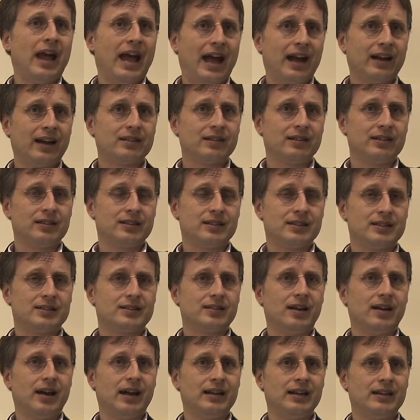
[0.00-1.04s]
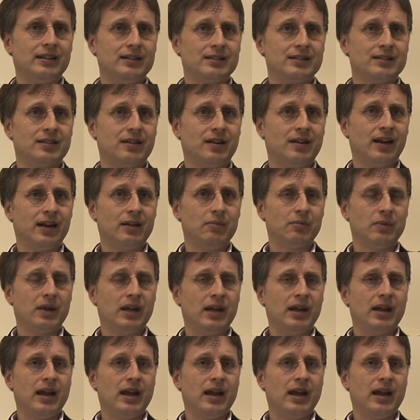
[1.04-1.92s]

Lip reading: act and decide in time.